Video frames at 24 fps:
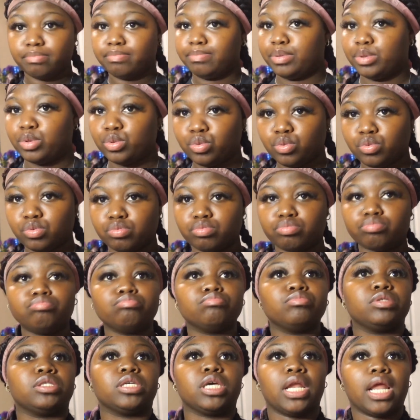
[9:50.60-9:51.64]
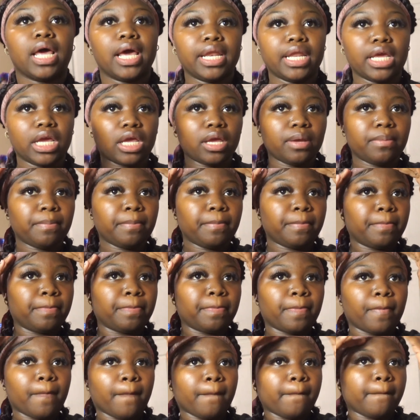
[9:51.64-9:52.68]
Boom. Just like that.
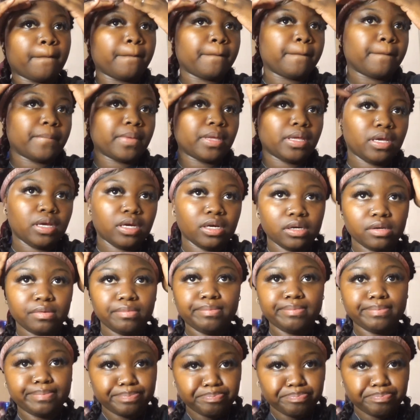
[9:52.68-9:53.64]
Yo.